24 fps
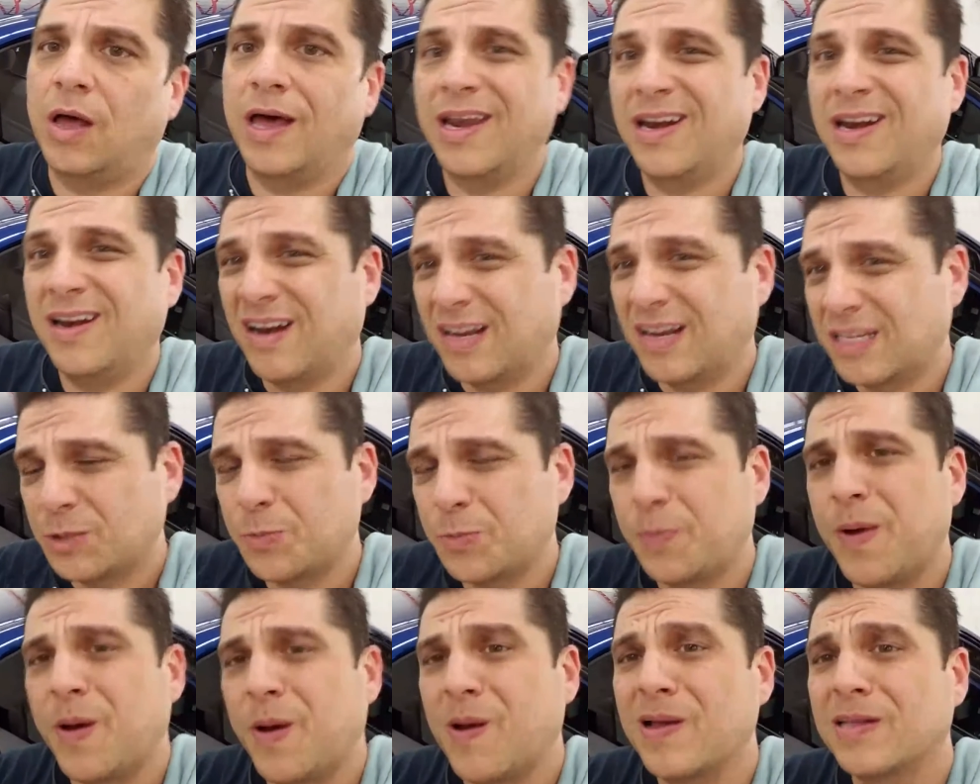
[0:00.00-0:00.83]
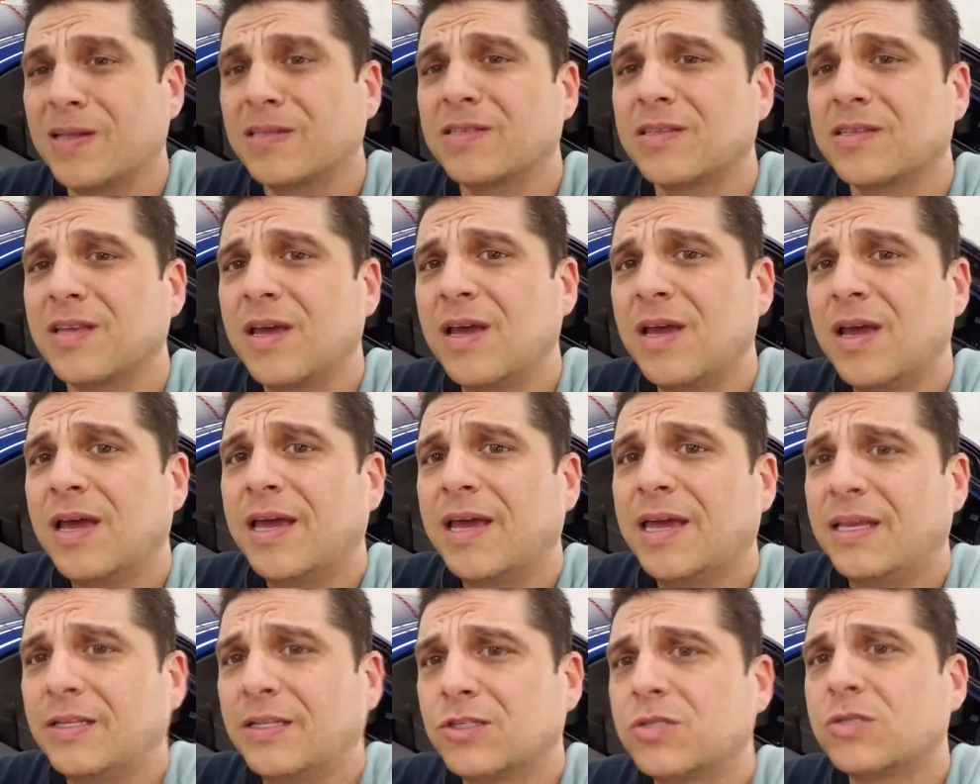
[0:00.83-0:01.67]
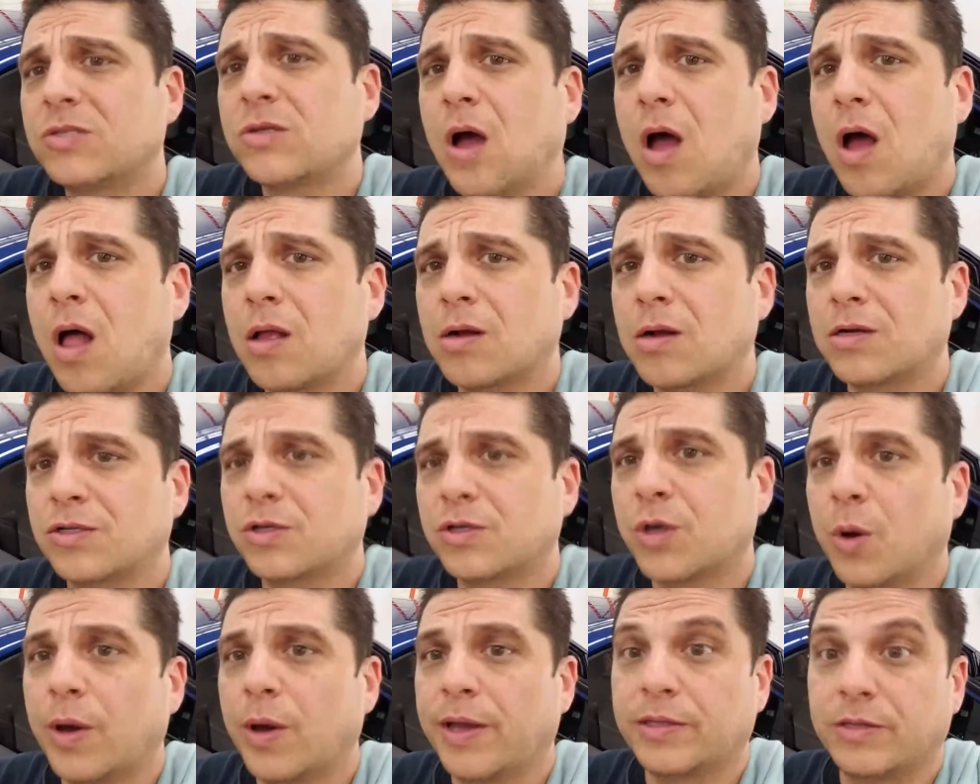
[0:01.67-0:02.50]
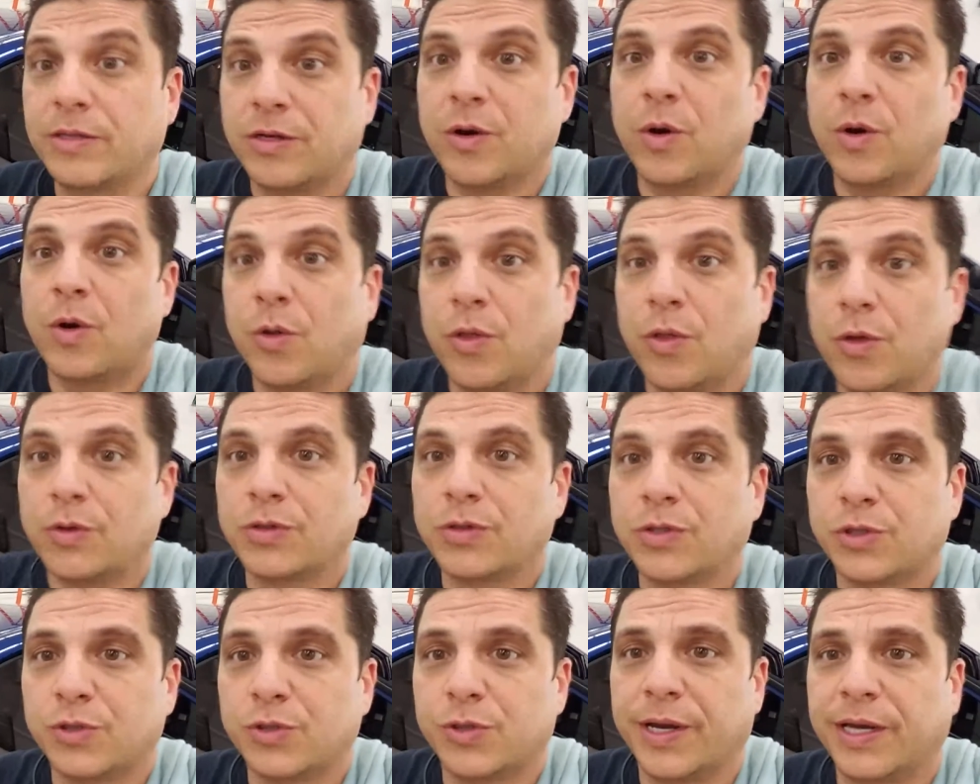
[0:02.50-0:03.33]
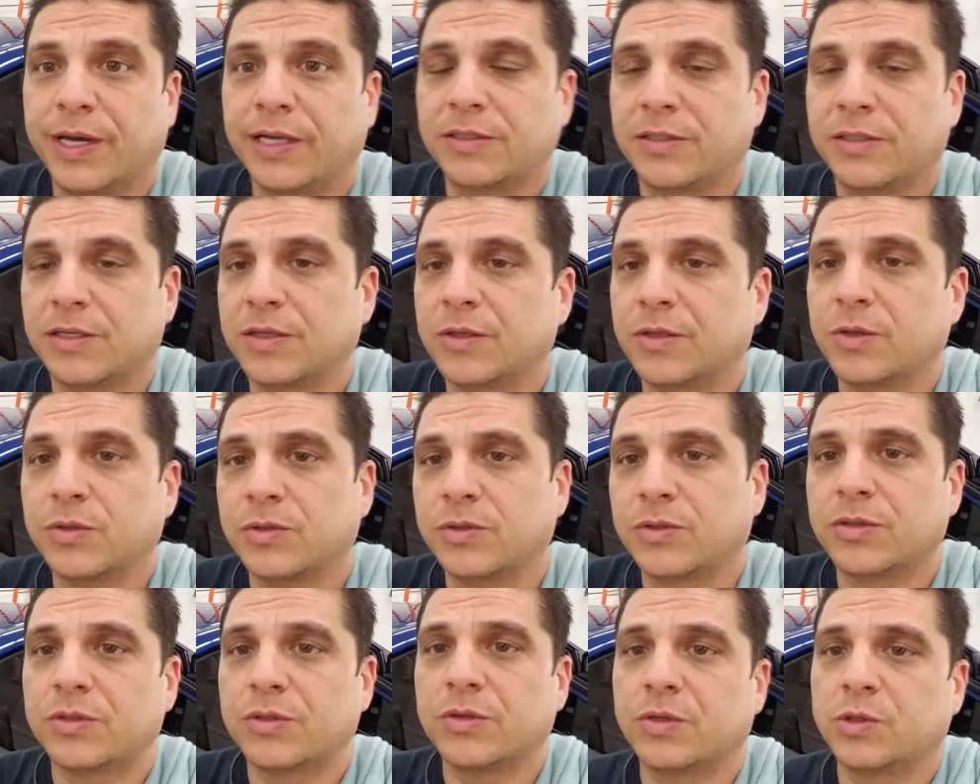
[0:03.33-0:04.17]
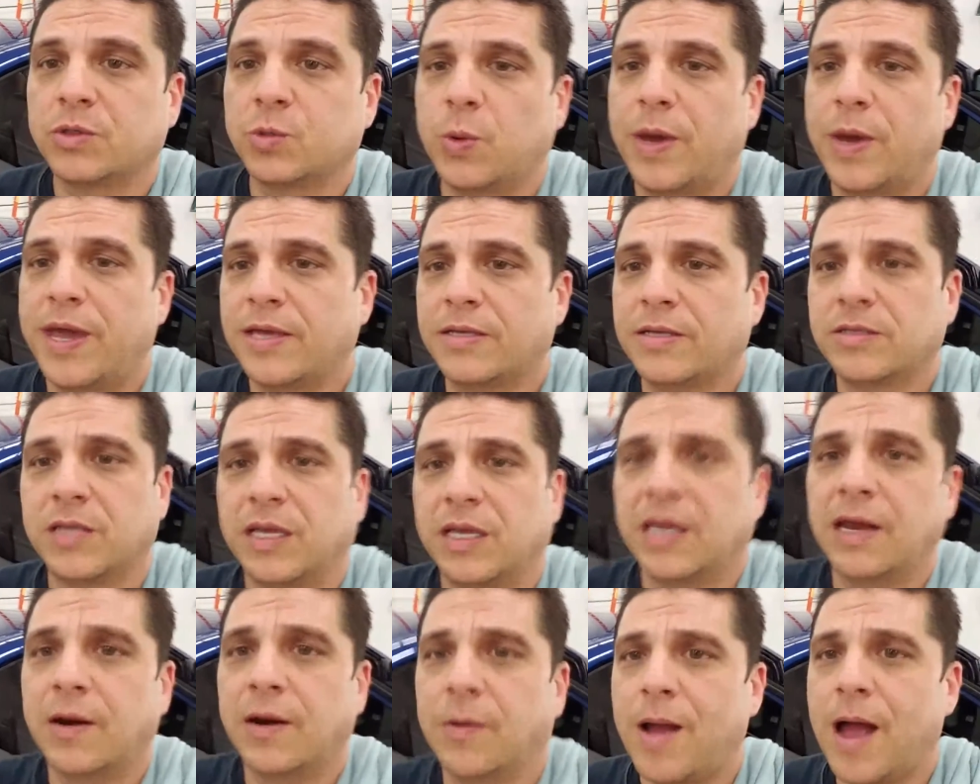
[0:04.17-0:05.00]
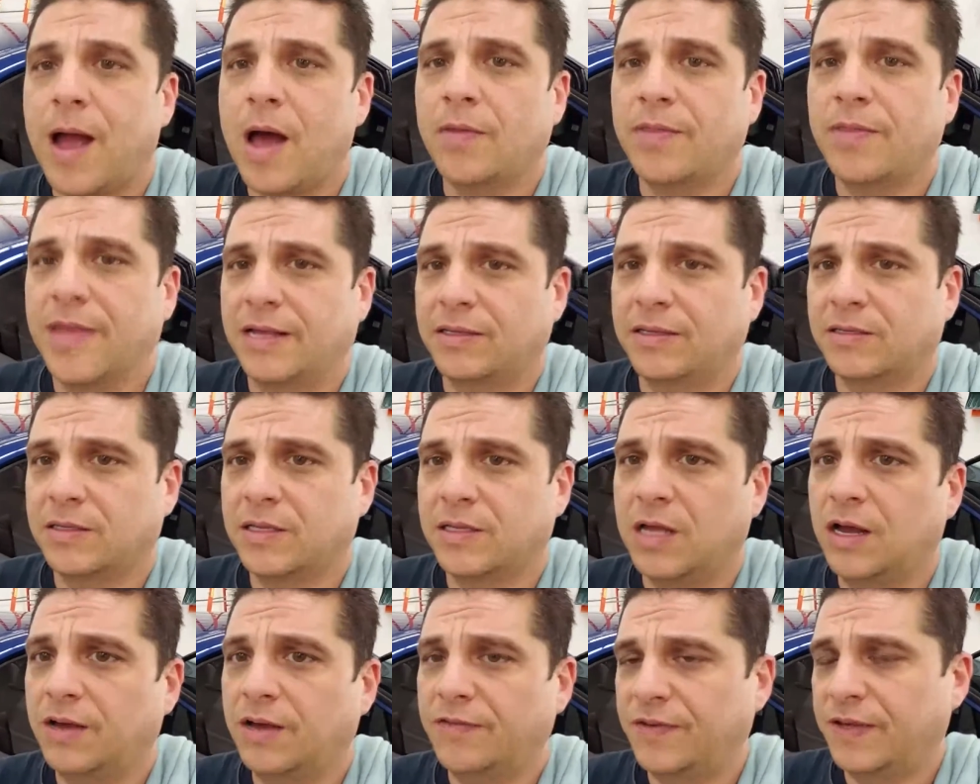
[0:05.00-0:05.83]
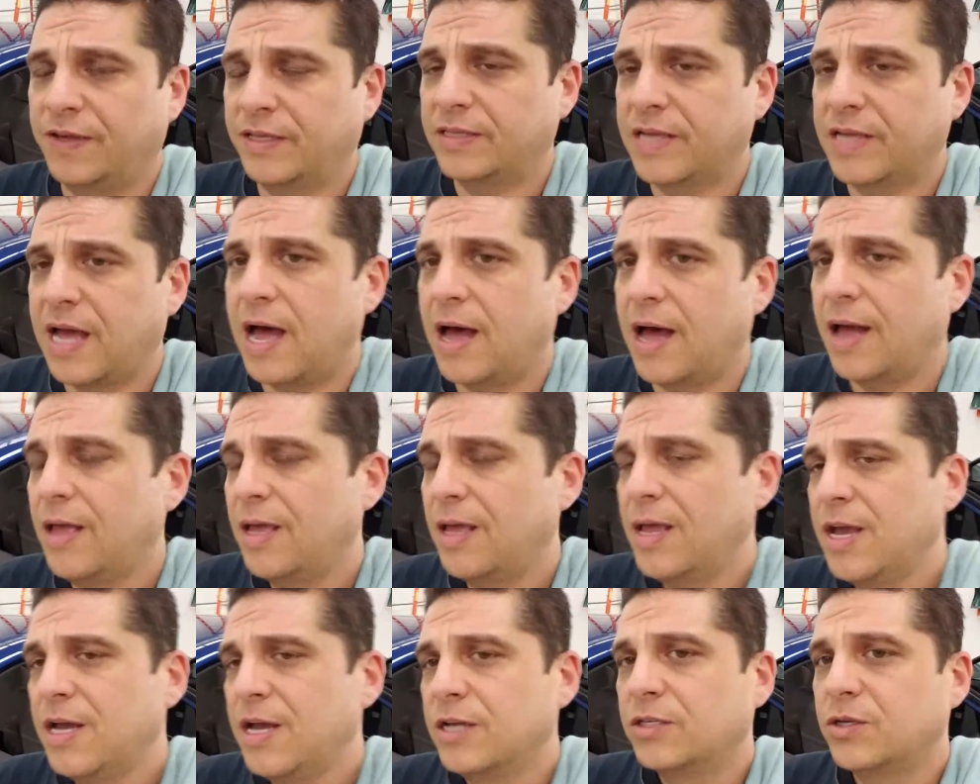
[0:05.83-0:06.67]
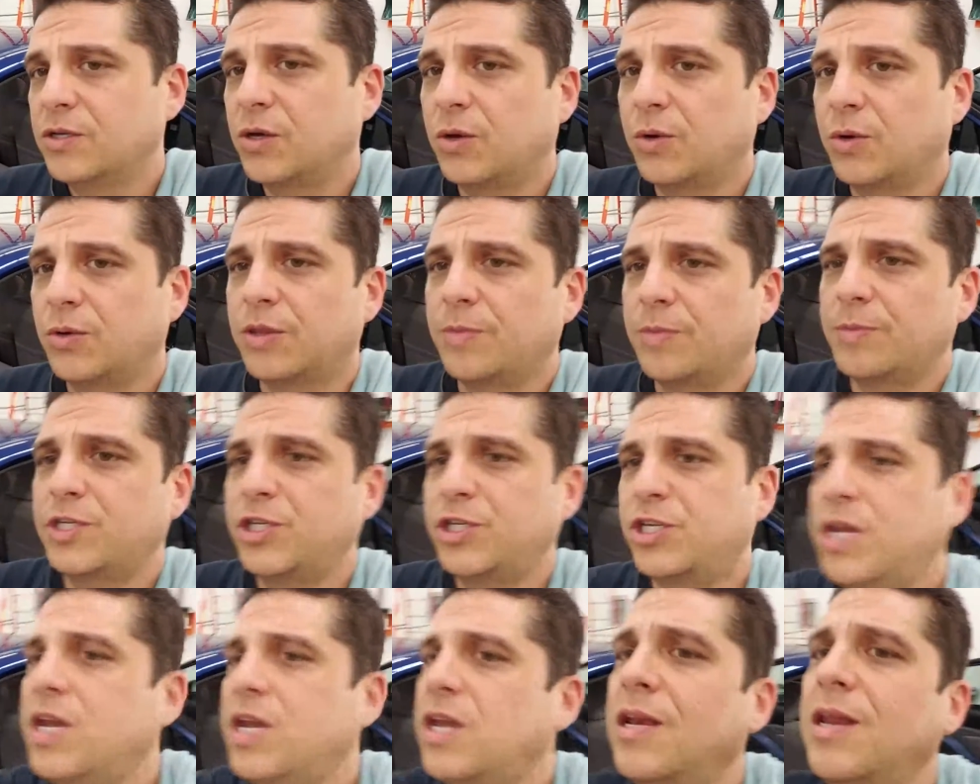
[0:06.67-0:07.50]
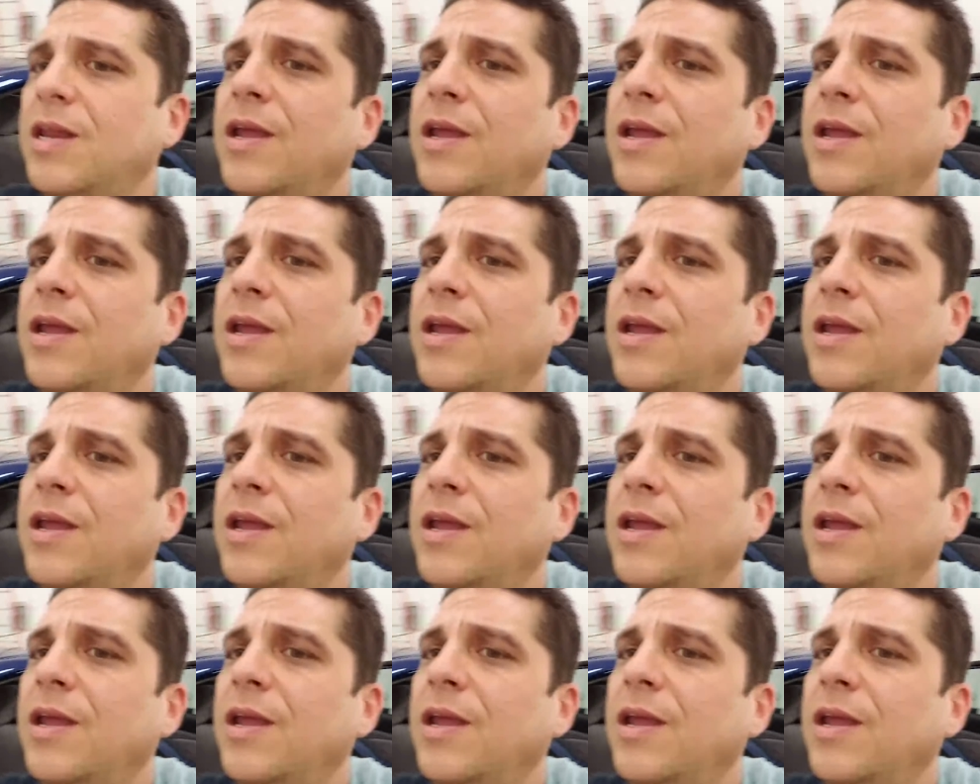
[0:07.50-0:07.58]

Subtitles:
And an experienced installer is going to know those tricks and those ways to get around that stuff. And so the machine